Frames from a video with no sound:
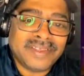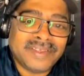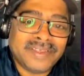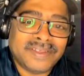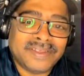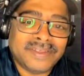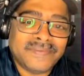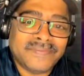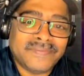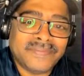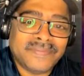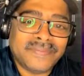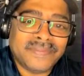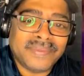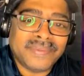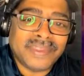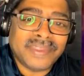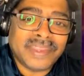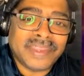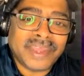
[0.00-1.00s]
Um,
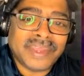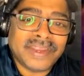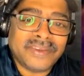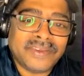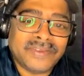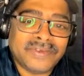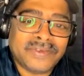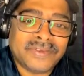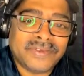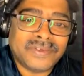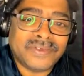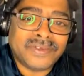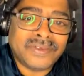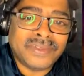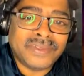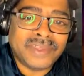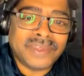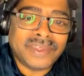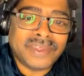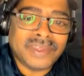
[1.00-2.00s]
that
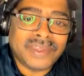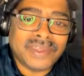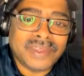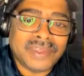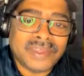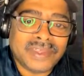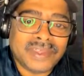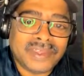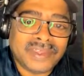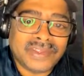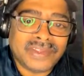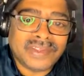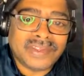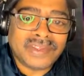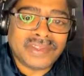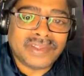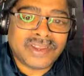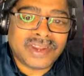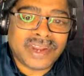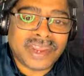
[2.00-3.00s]
duo is
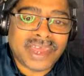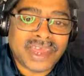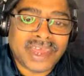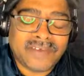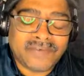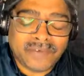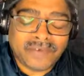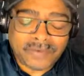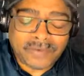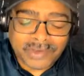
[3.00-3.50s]
still alive.